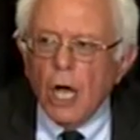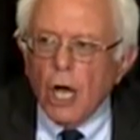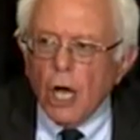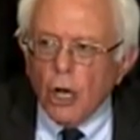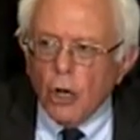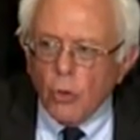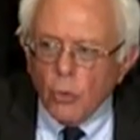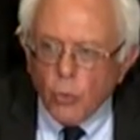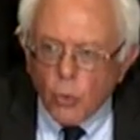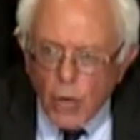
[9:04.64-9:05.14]

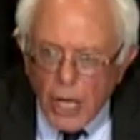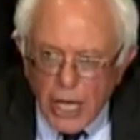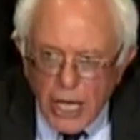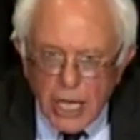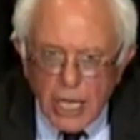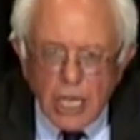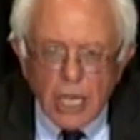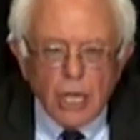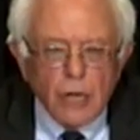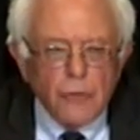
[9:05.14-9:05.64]

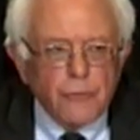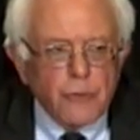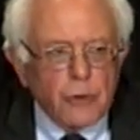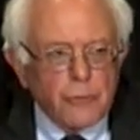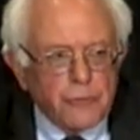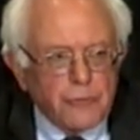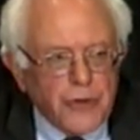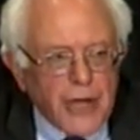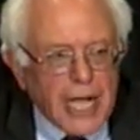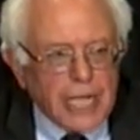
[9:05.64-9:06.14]
away
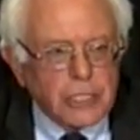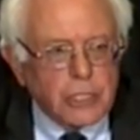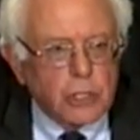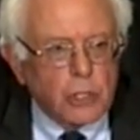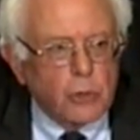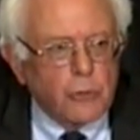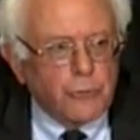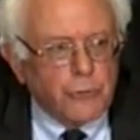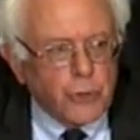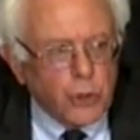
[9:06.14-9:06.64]
from
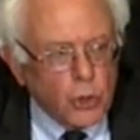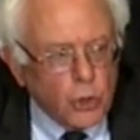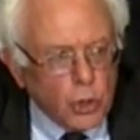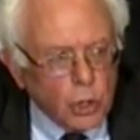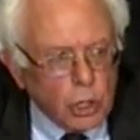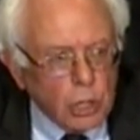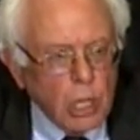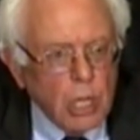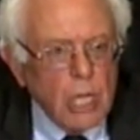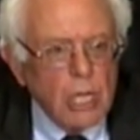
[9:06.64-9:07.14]
fossil
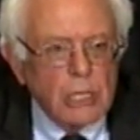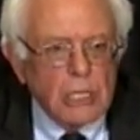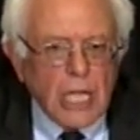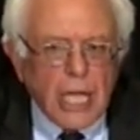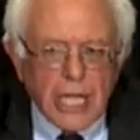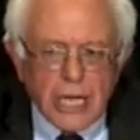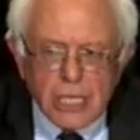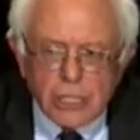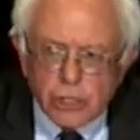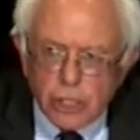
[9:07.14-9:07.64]
fuel
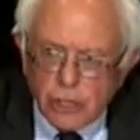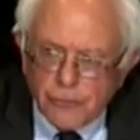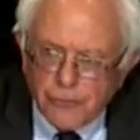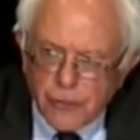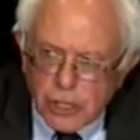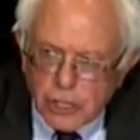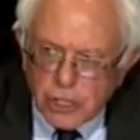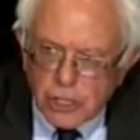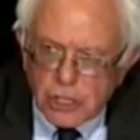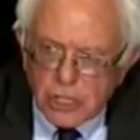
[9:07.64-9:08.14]
to energy
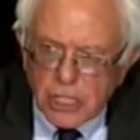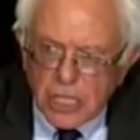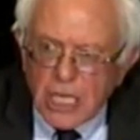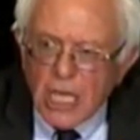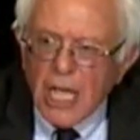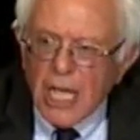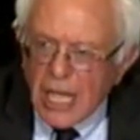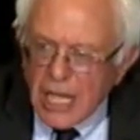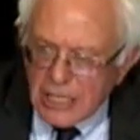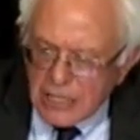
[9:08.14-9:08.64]

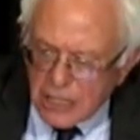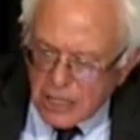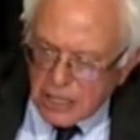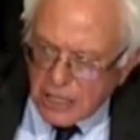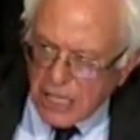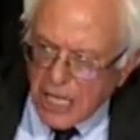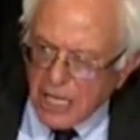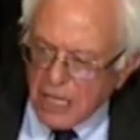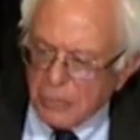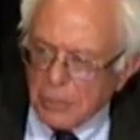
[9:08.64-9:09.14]
efficiency and
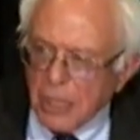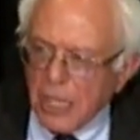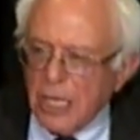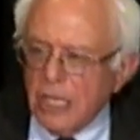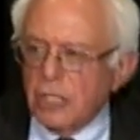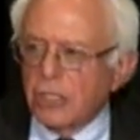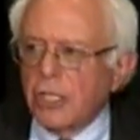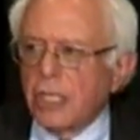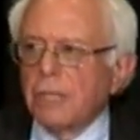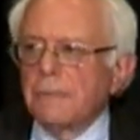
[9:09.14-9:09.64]
sustainable
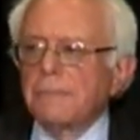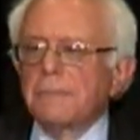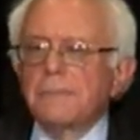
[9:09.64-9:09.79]
energy.